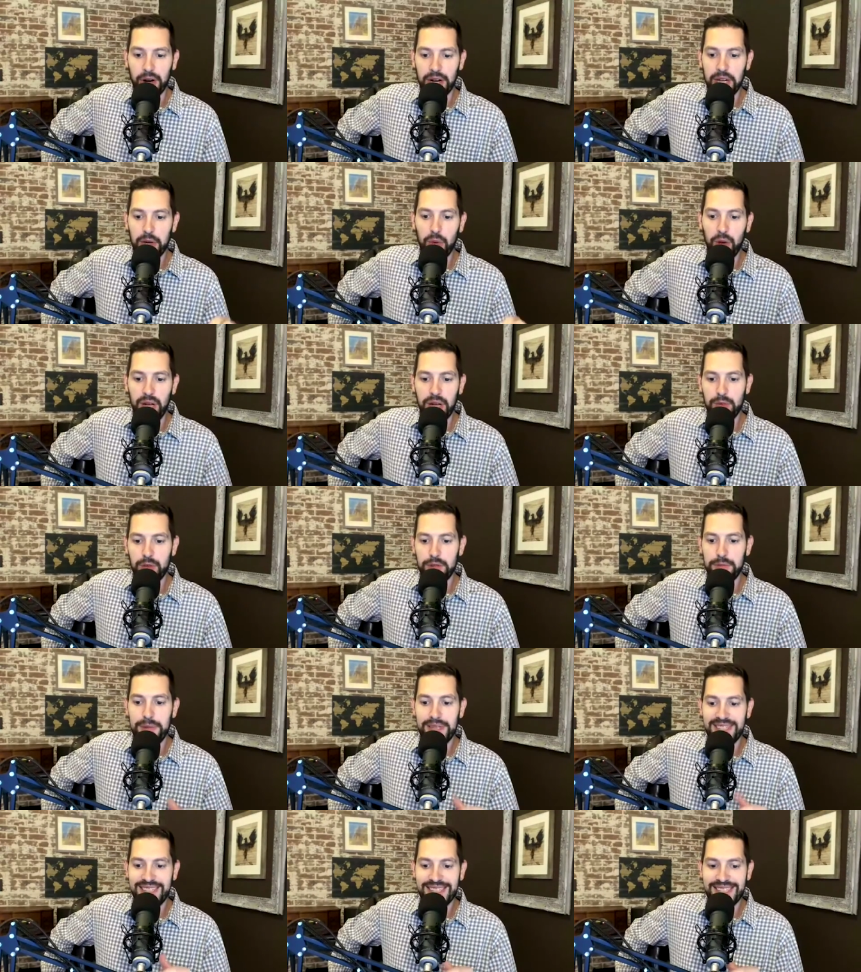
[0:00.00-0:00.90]
He won with
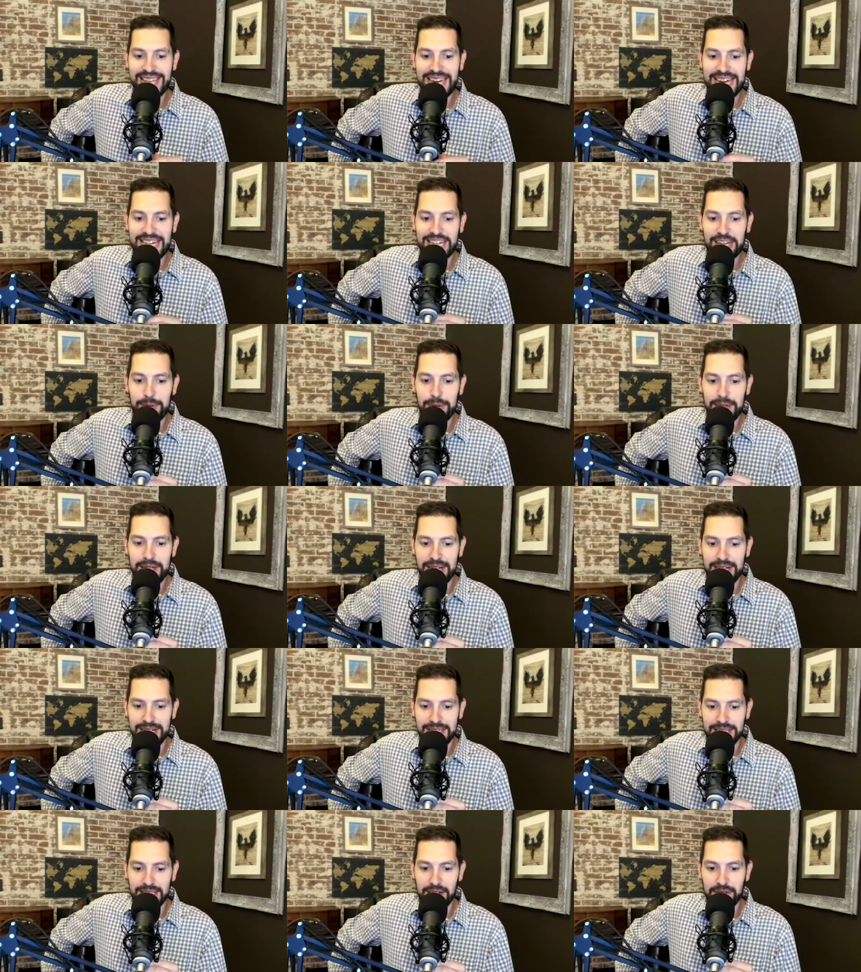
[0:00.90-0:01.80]
business acumen
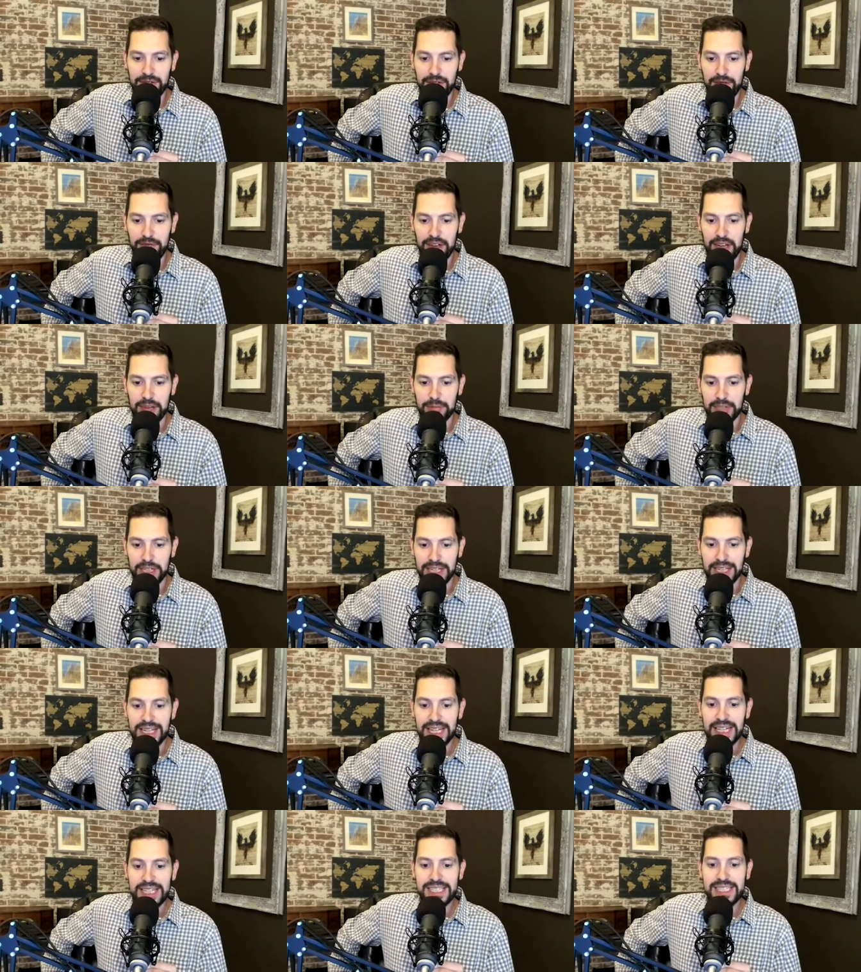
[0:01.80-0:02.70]
and his lovely family.
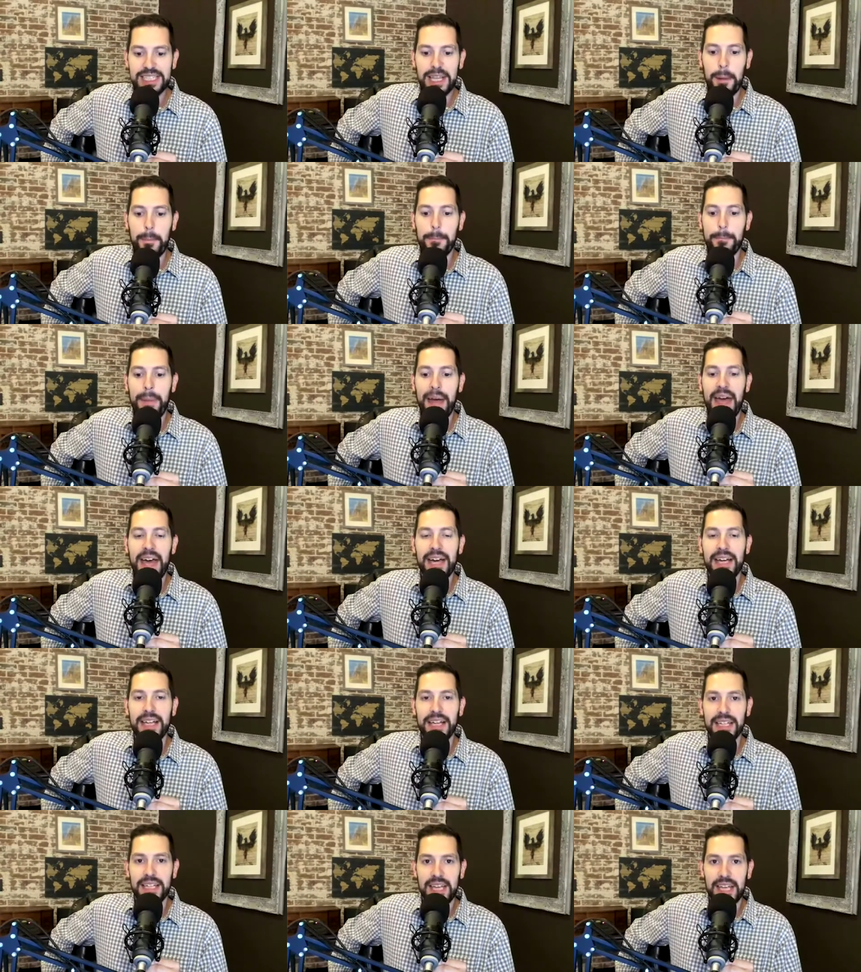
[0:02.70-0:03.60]
Step
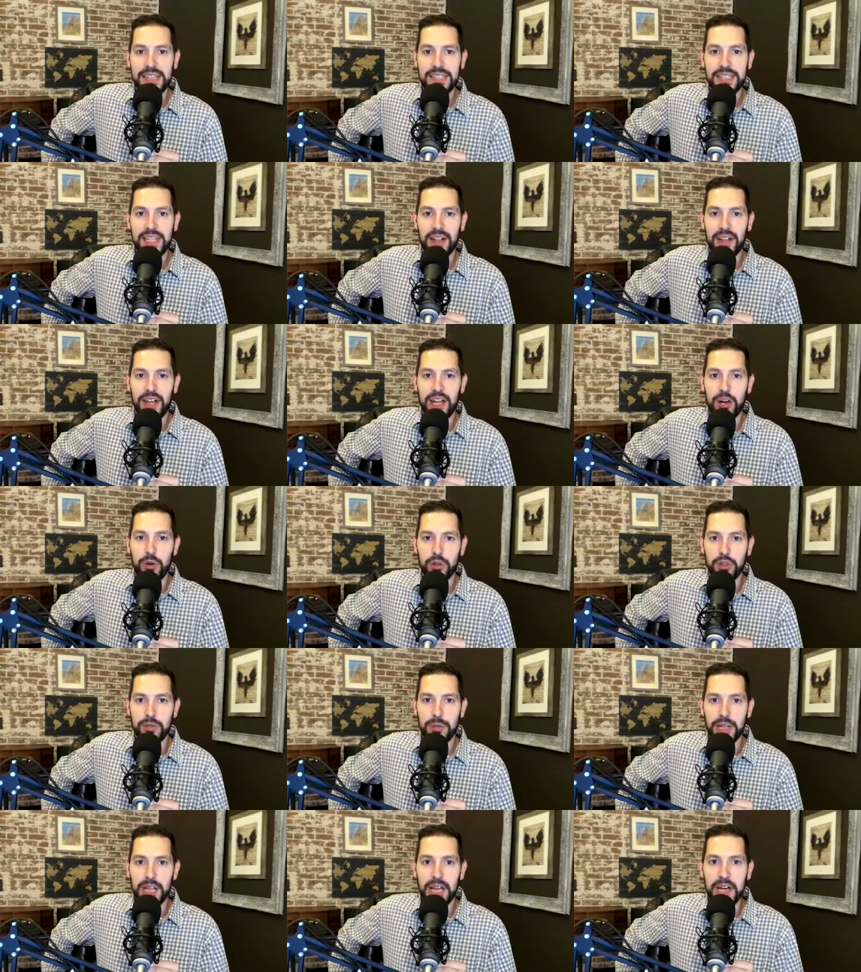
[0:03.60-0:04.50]
back on the escalator
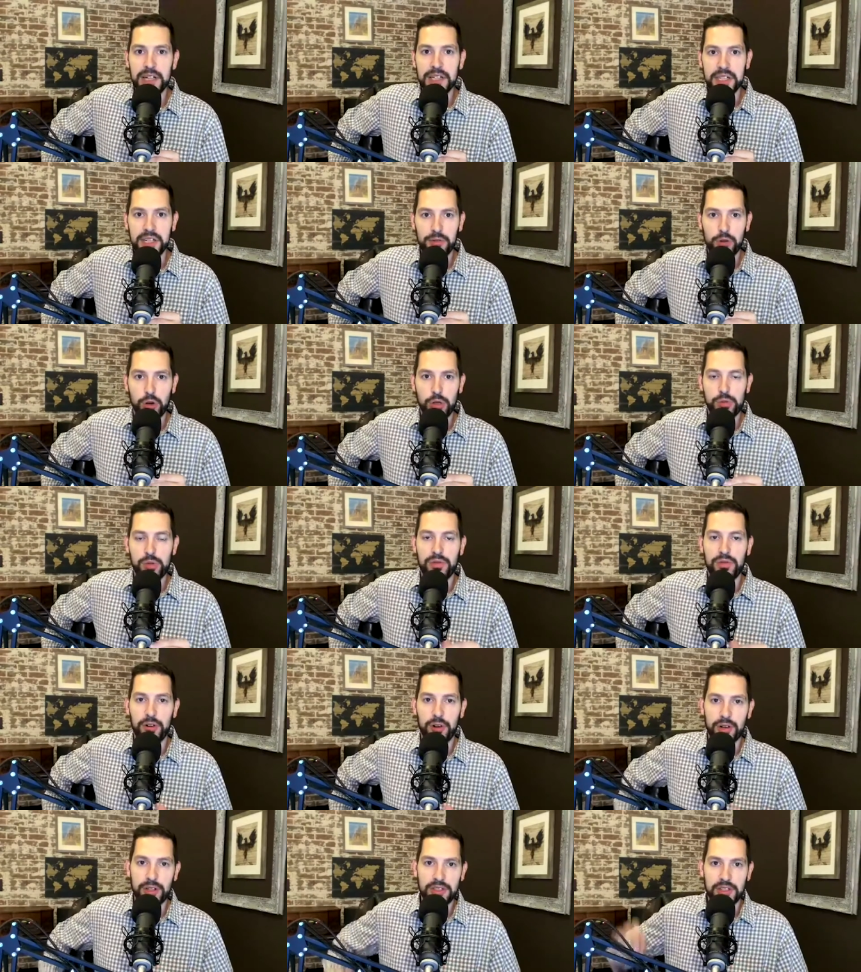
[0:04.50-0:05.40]
with Melania, of course,
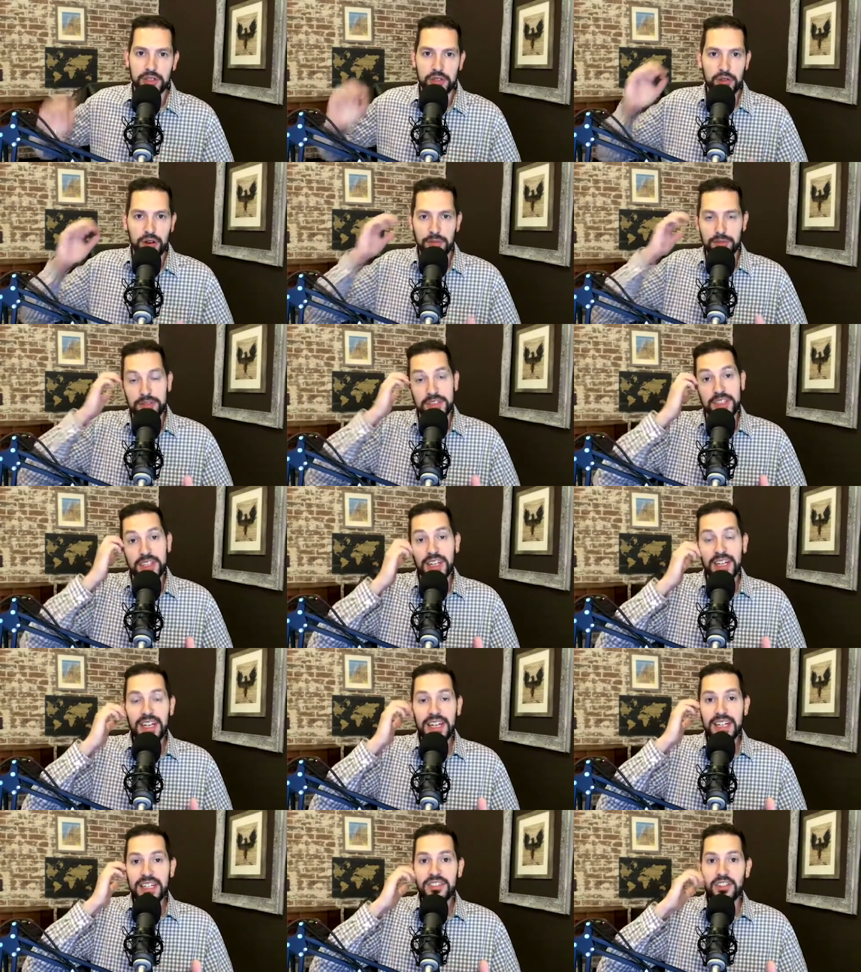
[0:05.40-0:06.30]
referring to Trump's
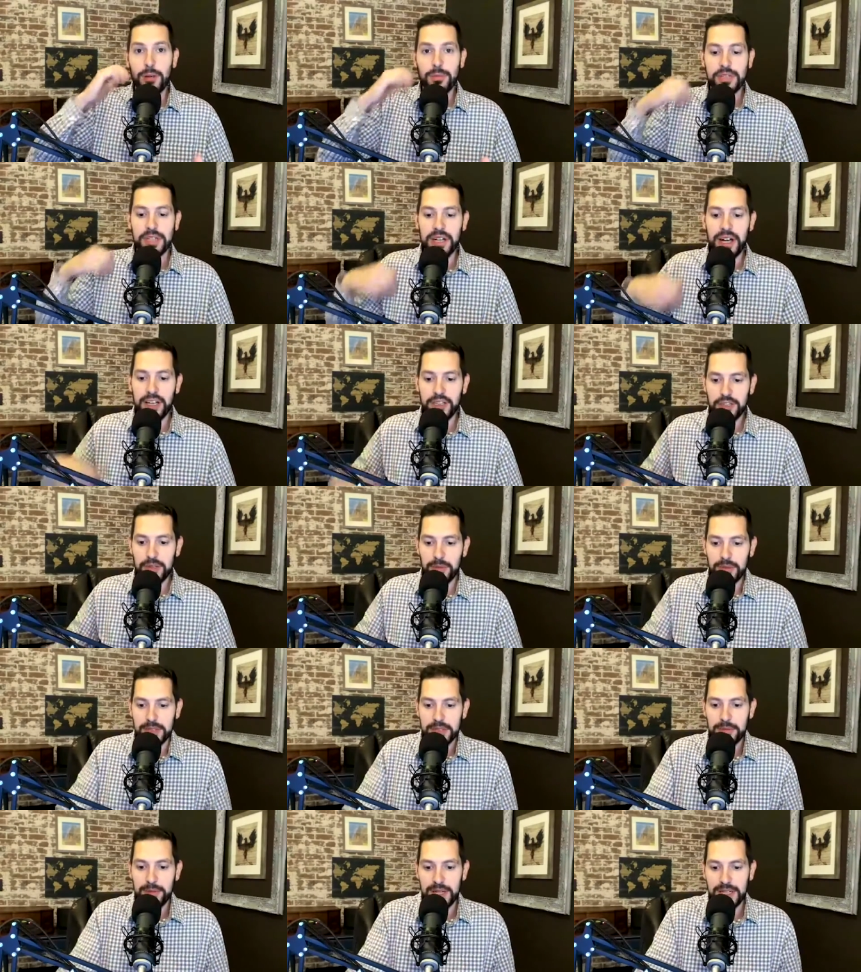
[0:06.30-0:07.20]

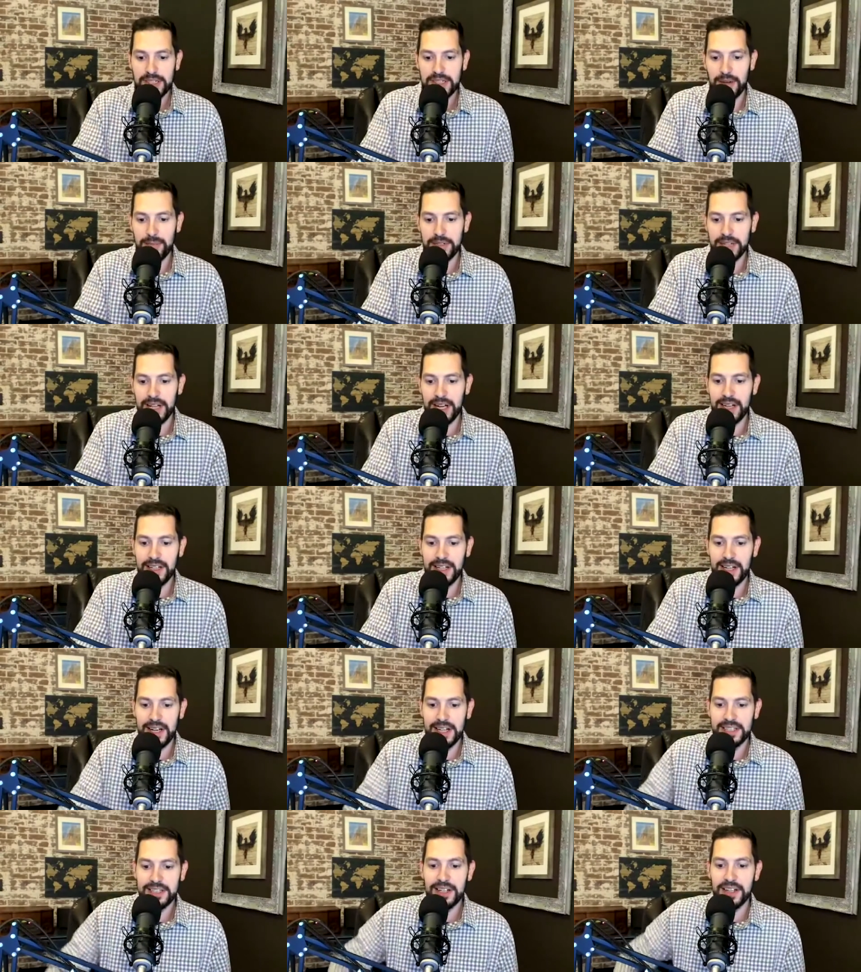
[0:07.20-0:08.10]
announcement speech, coming down that
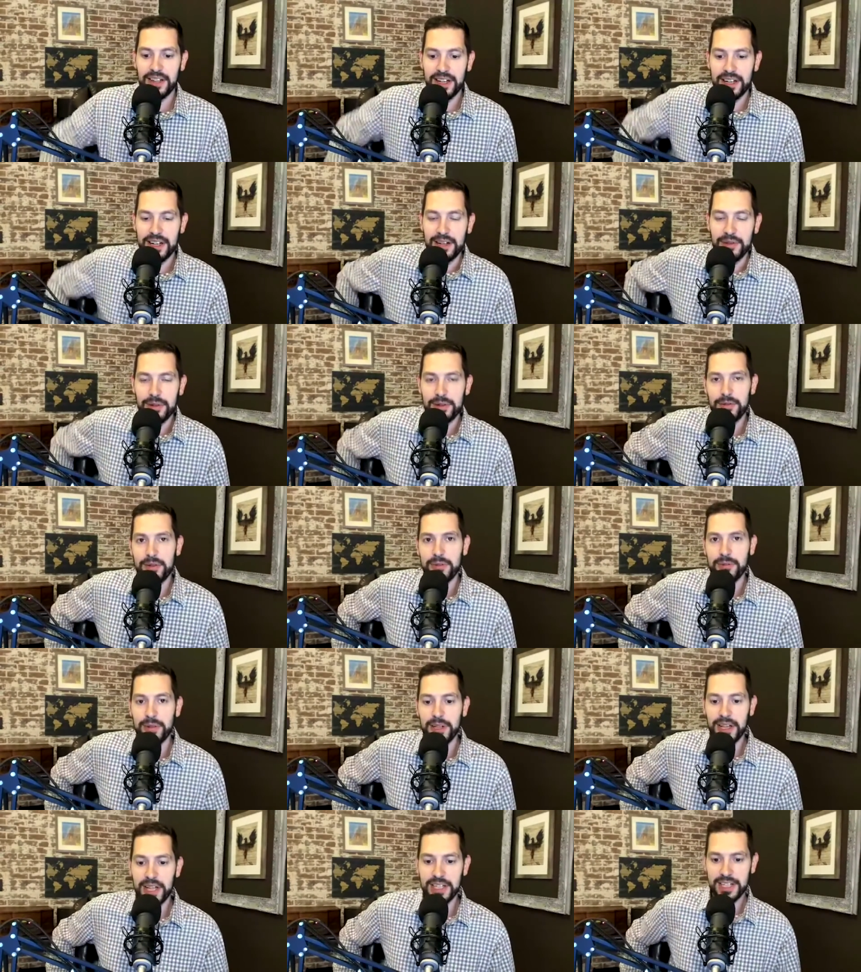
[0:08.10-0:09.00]
escalator with
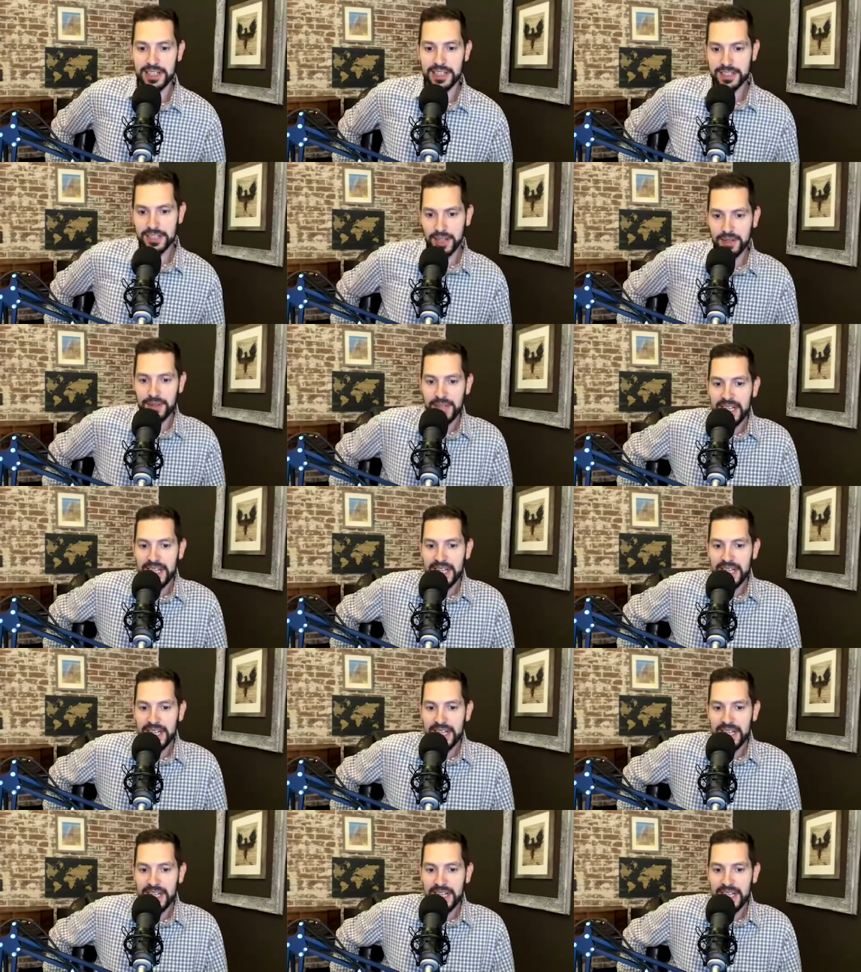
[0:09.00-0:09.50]
Melania. So